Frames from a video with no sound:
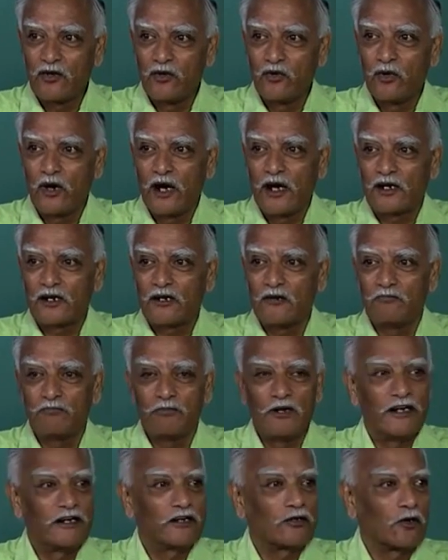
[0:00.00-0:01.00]
you had
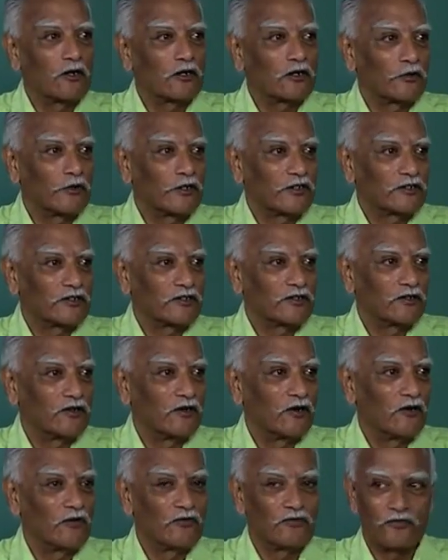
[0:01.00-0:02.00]
complete conquest
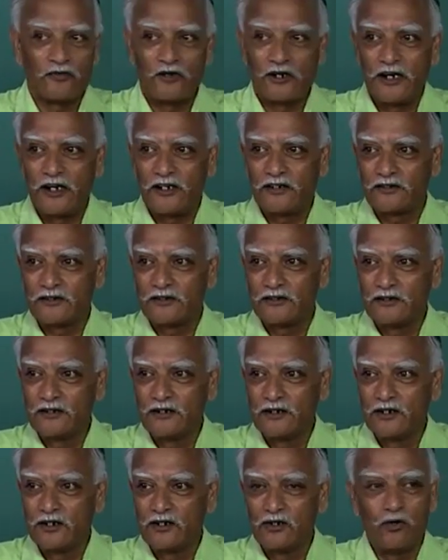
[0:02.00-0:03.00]
of Greeks,
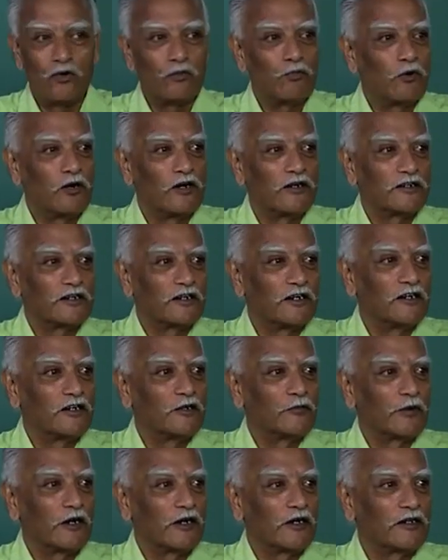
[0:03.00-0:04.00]
no political
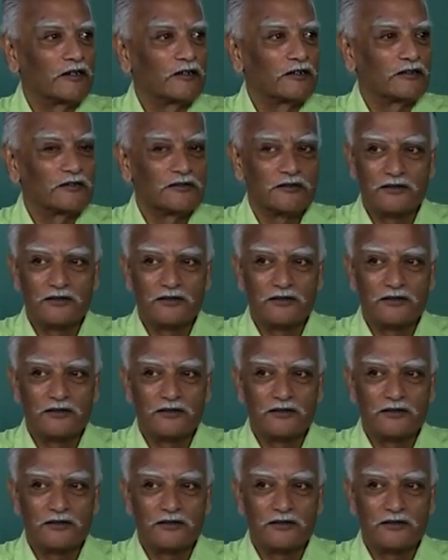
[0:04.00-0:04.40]
independence,